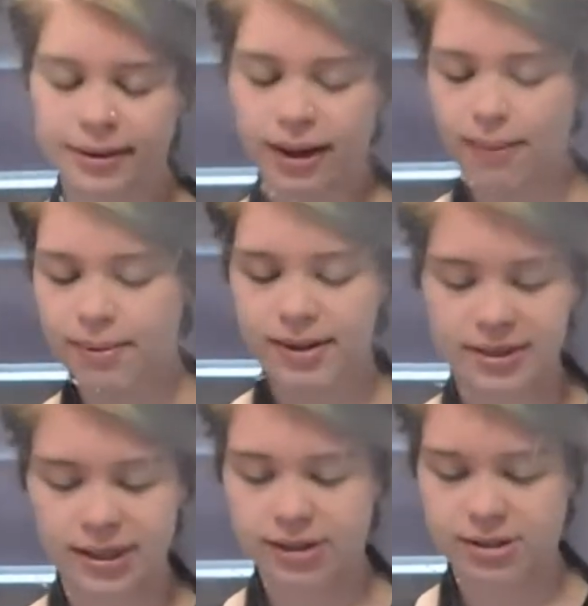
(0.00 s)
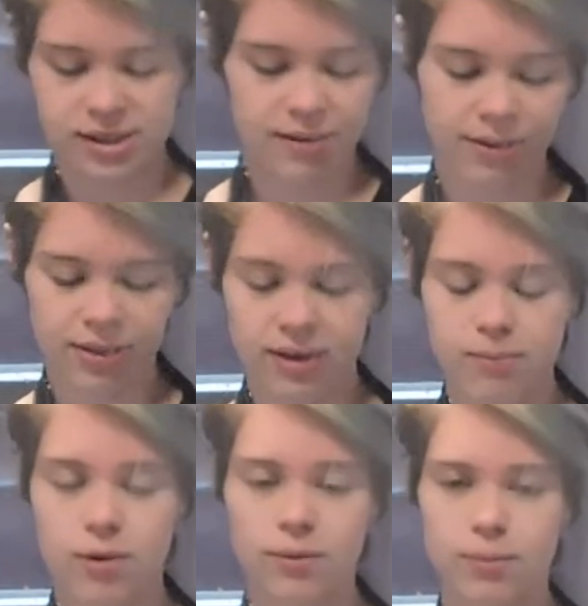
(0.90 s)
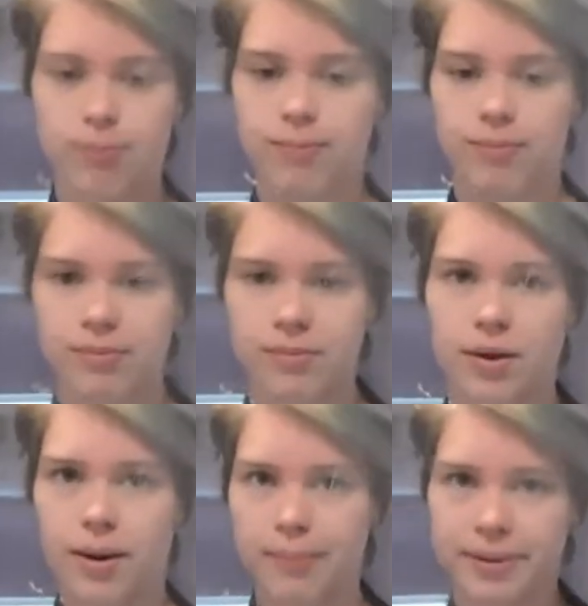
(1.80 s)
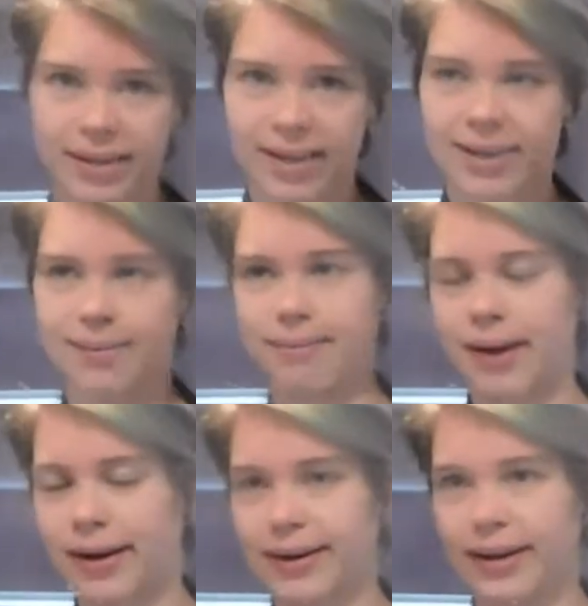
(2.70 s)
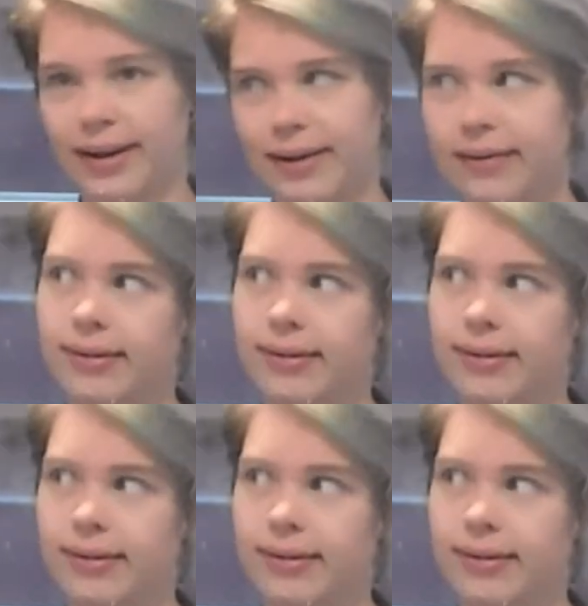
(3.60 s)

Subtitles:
Not a big deal, just everything moved up a day and back a day.